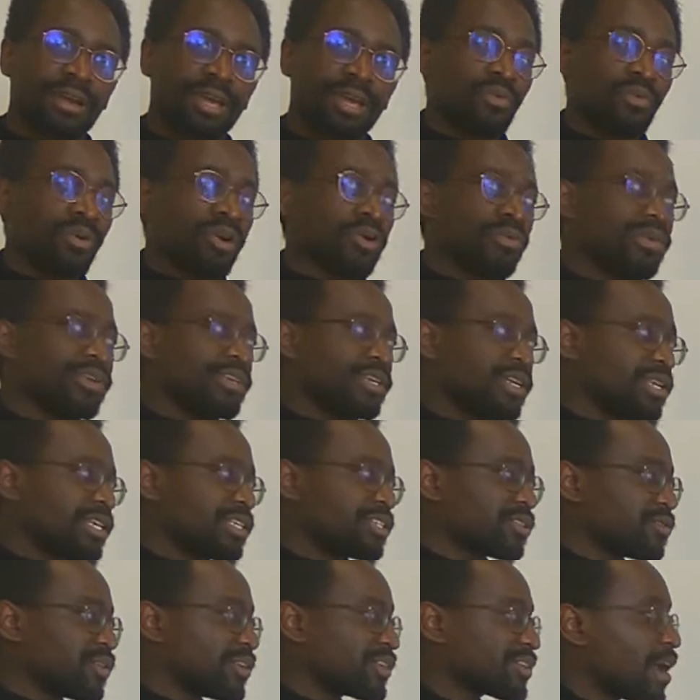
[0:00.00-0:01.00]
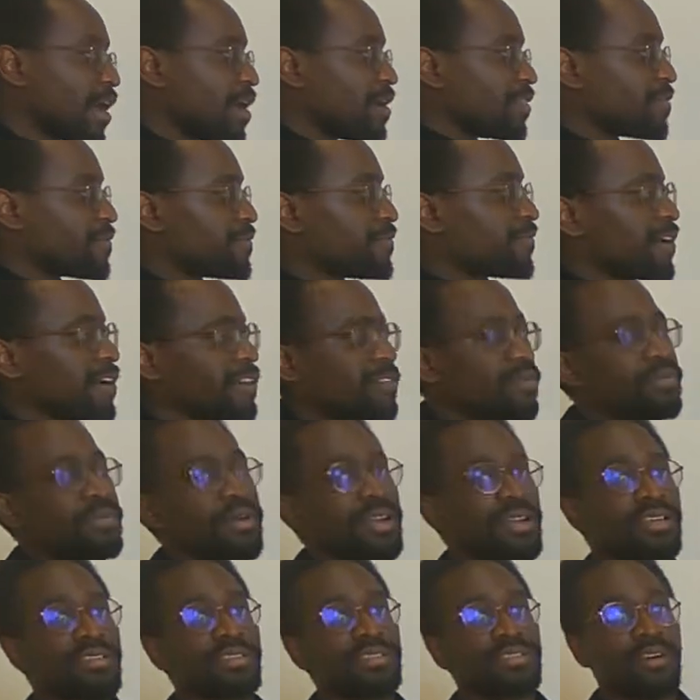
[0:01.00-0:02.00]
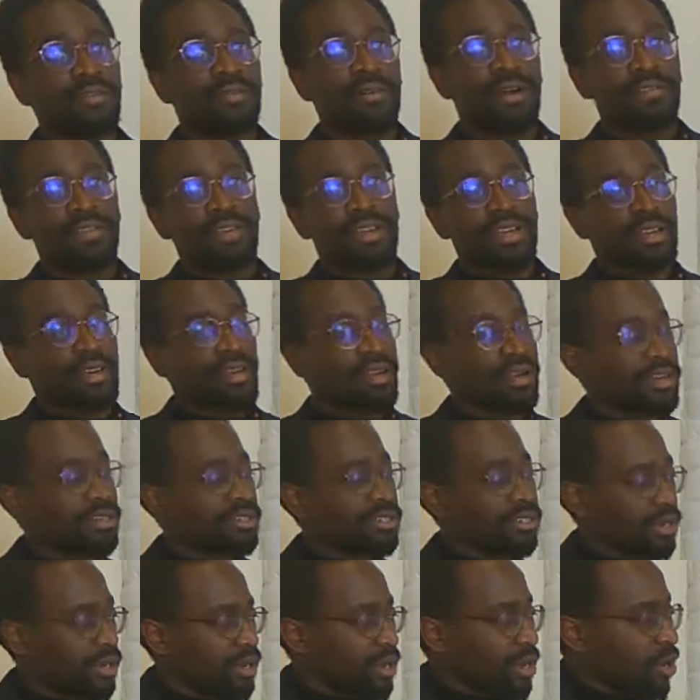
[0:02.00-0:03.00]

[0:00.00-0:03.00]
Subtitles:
what we did is create the 5 pillars of African culture,